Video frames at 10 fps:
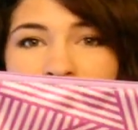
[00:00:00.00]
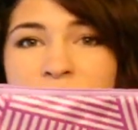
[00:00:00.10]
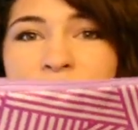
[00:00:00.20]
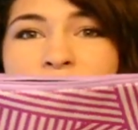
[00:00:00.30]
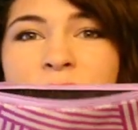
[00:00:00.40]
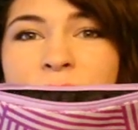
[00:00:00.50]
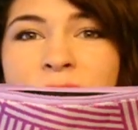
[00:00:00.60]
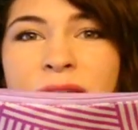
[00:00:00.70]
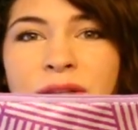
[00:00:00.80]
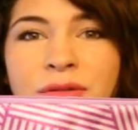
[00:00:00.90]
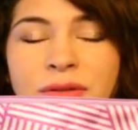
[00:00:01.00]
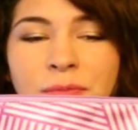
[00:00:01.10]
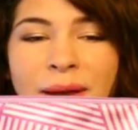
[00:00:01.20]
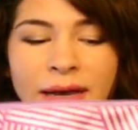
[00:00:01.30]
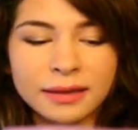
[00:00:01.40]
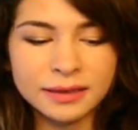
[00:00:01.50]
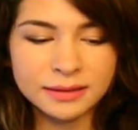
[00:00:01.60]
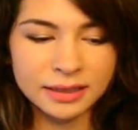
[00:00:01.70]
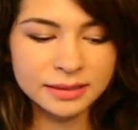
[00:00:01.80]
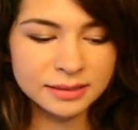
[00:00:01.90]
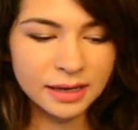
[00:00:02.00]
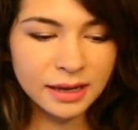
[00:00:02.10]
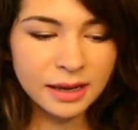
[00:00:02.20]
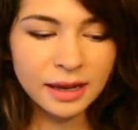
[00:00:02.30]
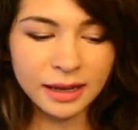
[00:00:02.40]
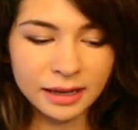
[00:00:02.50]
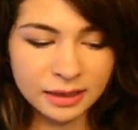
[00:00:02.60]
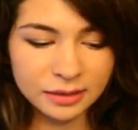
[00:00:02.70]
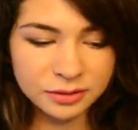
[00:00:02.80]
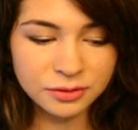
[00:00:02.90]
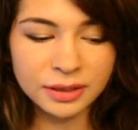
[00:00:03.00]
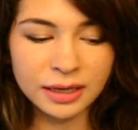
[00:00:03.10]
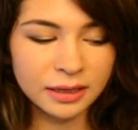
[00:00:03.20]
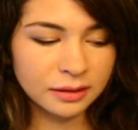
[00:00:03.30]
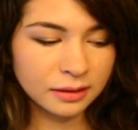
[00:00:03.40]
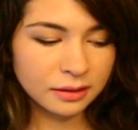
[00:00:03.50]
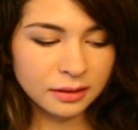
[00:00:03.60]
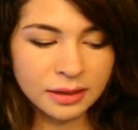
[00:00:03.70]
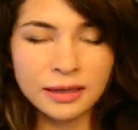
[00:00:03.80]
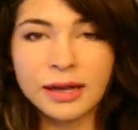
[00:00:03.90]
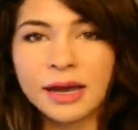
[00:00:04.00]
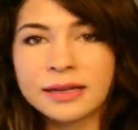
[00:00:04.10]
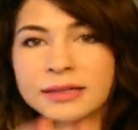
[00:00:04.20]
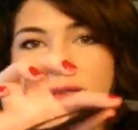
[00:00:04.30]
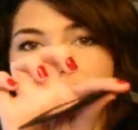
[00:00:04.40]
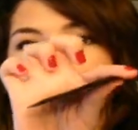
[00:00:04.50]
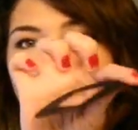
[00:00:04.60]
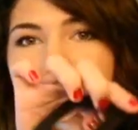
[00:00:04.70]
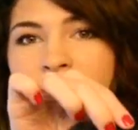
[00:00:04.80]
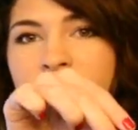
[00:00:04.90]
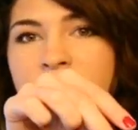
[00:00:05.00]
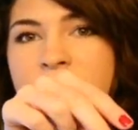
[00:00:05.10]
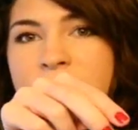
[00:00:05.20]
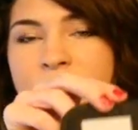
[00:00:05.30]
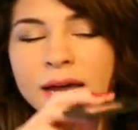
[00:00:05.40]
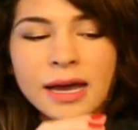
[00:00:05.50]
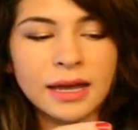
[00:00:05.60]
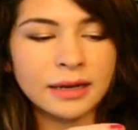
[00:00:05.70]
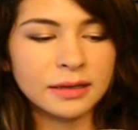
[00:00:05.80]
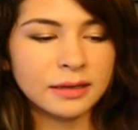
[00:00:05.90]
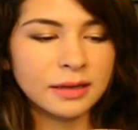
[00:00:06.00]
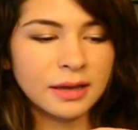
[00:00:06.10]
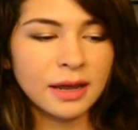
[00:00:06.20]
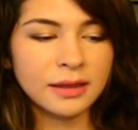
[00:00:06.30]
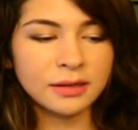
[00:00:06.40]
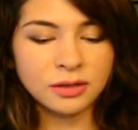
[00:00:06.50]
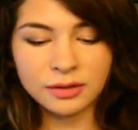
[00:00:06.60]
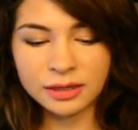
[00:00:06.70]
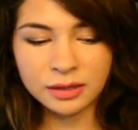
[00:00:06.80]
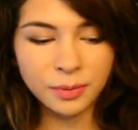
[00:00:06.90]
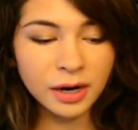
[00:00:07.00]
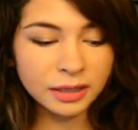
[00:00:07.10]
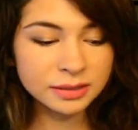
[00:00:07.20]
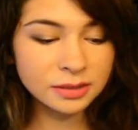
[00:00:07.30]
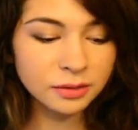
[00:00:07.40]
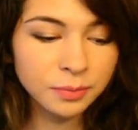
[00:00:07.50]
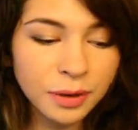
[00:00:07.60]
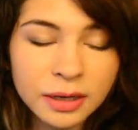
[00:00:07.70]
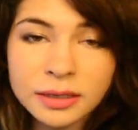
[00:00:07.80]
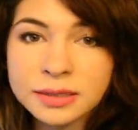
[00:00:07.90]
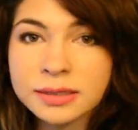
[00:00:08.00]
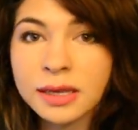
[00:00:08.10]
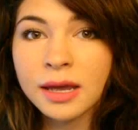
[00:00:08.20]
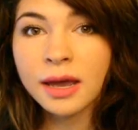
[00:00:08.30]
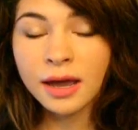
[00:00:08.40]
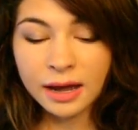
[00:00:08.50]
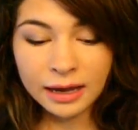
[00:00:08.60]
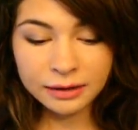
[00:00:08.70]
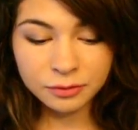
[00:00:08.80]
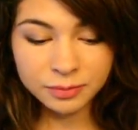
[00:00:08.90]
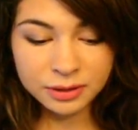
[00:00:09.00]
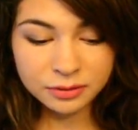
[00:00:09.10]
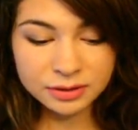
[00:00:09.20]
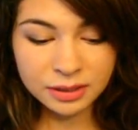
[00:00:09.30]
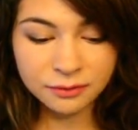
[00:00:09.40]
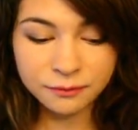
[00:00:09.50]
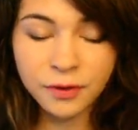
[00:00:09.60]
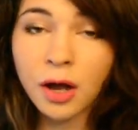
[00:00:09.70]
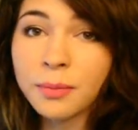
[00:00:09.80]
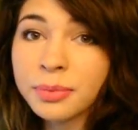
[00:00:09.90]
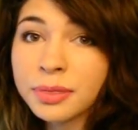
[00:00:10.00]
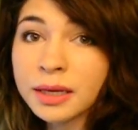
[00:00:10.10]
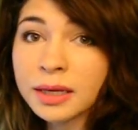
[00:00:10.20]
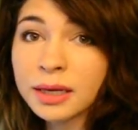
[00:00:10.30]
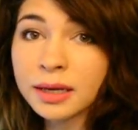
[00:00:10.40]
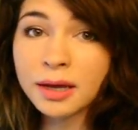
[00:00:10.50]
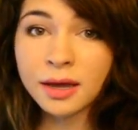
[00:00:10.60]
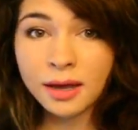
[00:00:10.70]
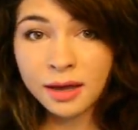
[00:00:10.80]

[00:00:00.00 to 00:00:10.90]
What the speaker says: So you get a really cute little bag like this, and it has a little mirror inside, and then you get the products. So the products I will be using from the